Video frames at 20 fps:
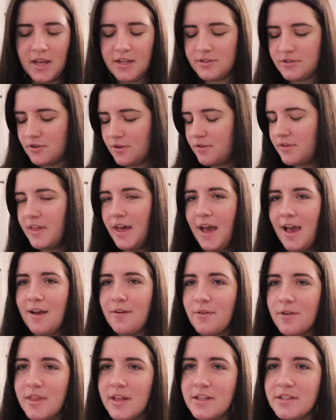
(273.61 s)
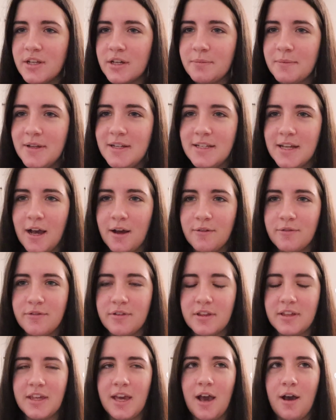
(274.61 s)
And so that really took me down for
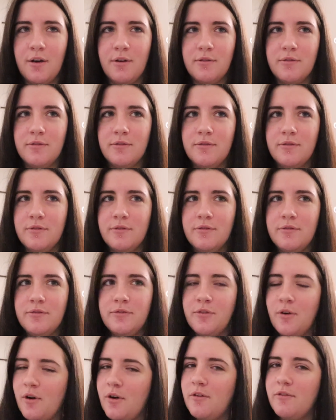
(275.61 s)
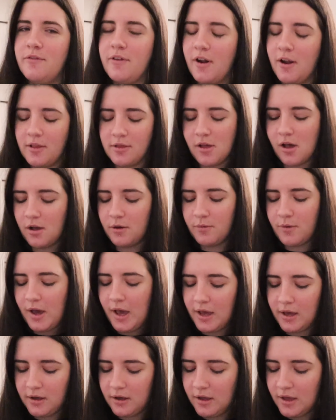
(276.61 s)
the count for a very long
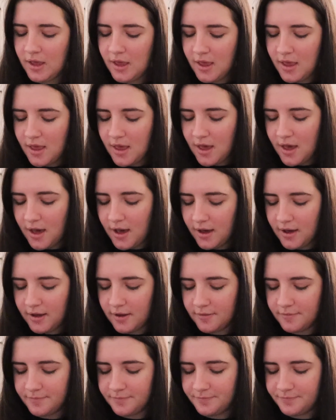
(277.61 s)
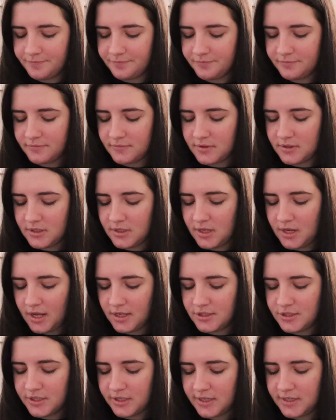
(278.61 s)
while.
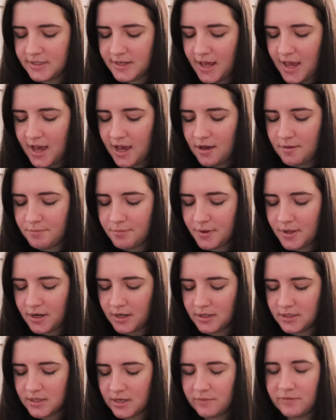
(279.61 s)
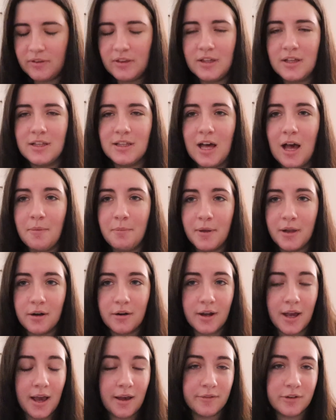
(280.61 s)
I took a nap and I ended up feeling a lot better
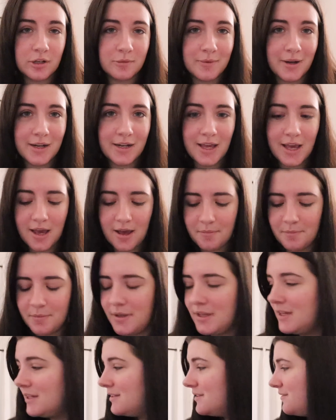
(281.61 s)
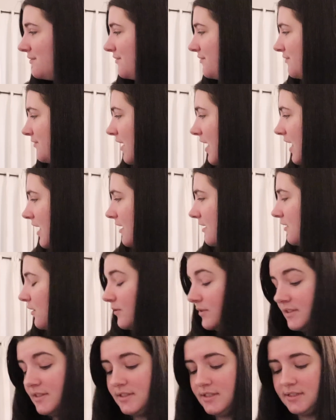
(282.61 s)
after my nap. It's
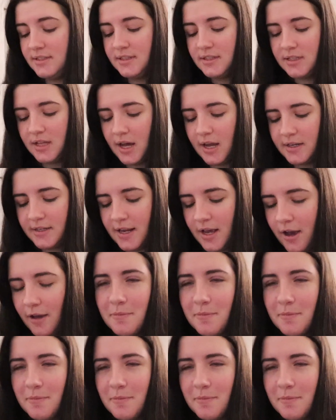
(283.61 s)
6 o'clock now.